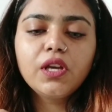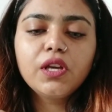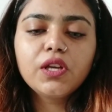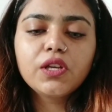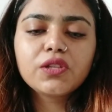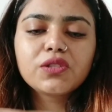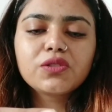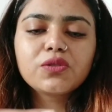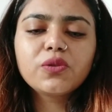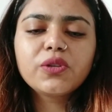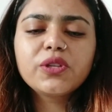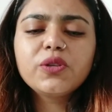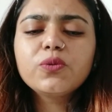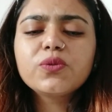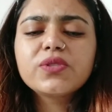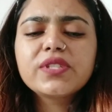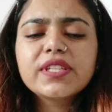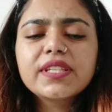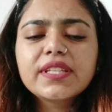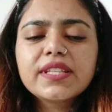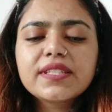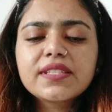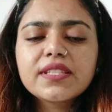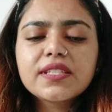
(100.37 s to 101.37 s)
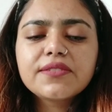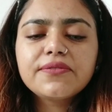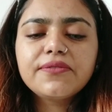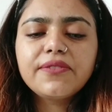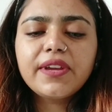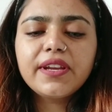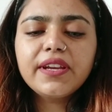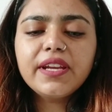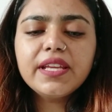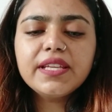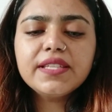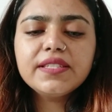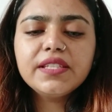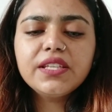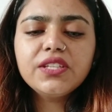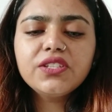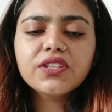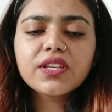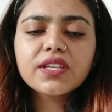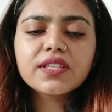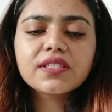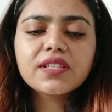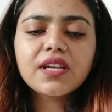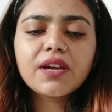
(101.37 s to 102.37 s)
So using this is very easy.
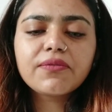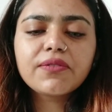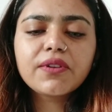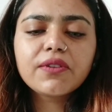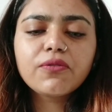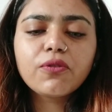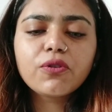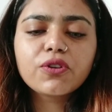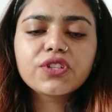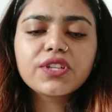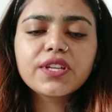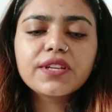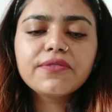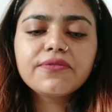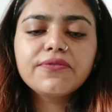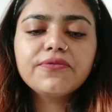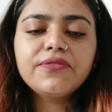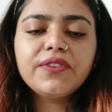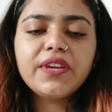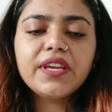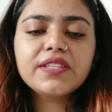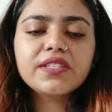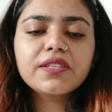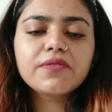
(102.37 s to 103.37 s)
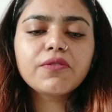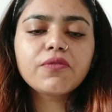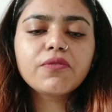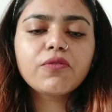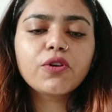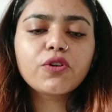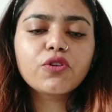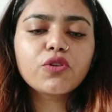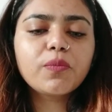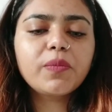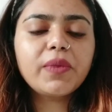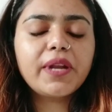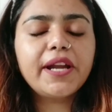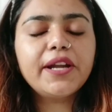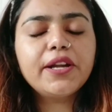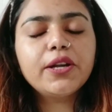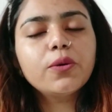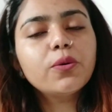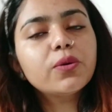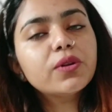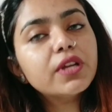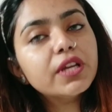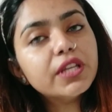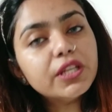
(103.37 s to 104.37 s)
Just after washing face, if you want to apply
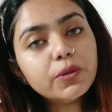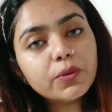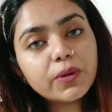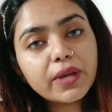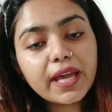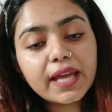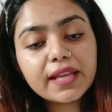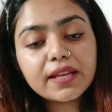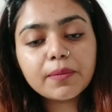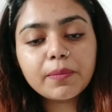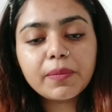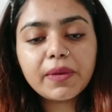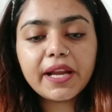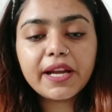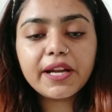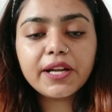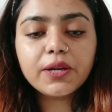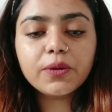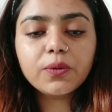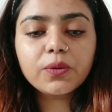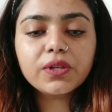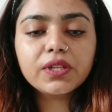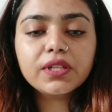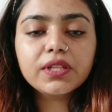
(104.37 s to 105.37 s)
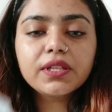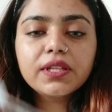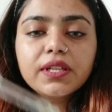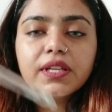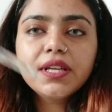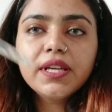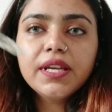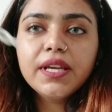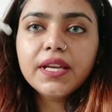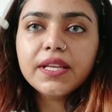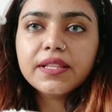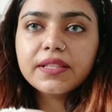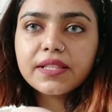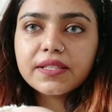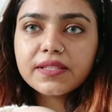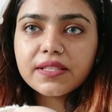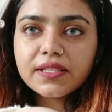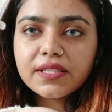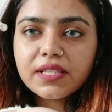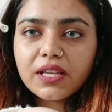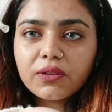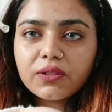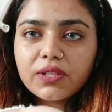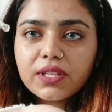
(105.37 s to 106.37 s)
toner, you can apply toner. This
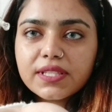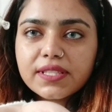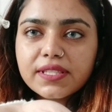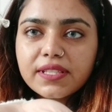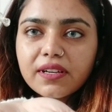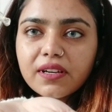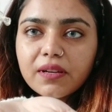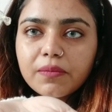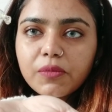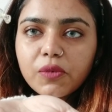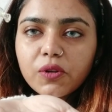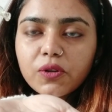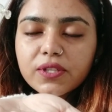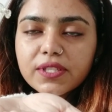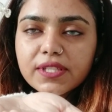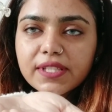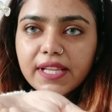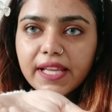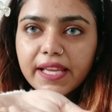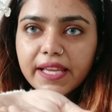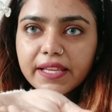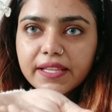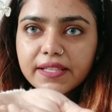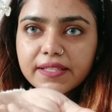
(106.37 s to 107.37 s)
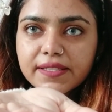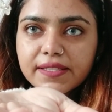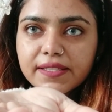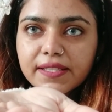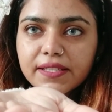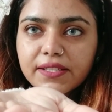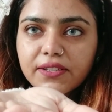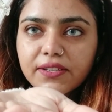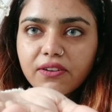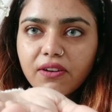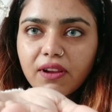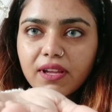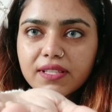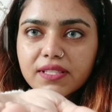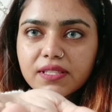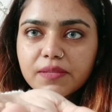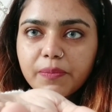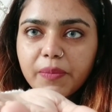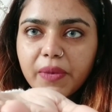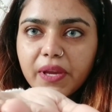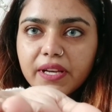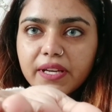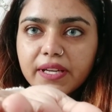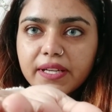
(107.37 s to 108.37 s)
is how the serum looks like. It's a
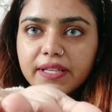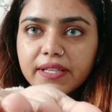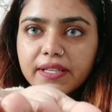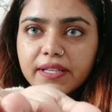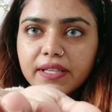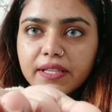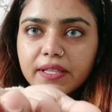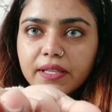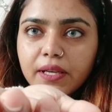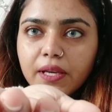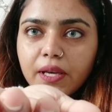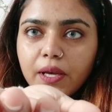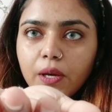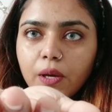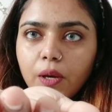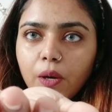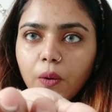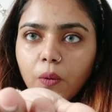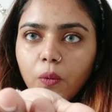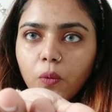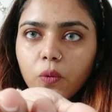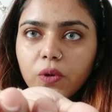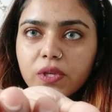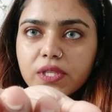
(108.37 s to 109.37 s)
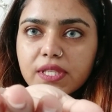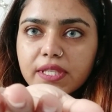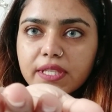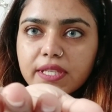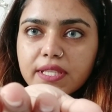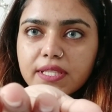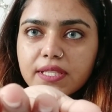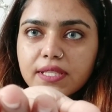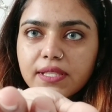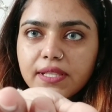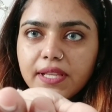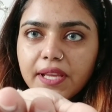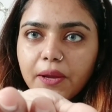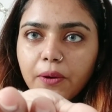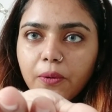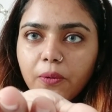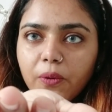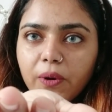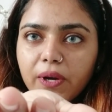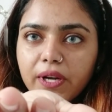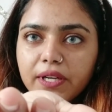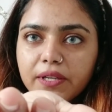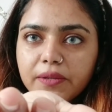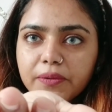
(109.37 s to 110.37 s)
transparent viscous
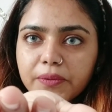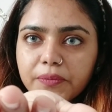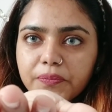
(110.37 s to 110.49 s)
liquid,